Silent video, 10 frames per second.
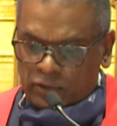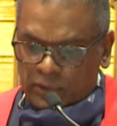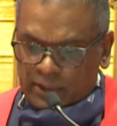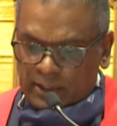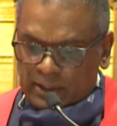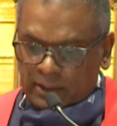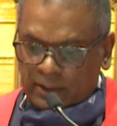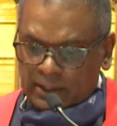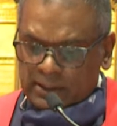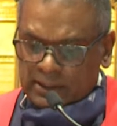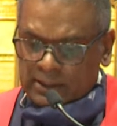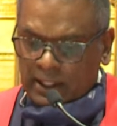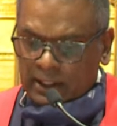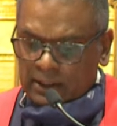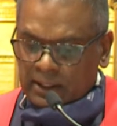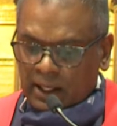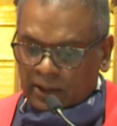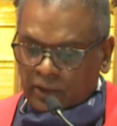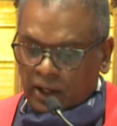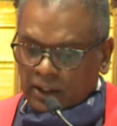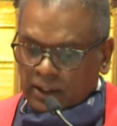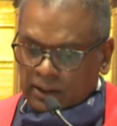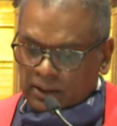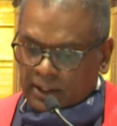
For the thesis titled Hierarchical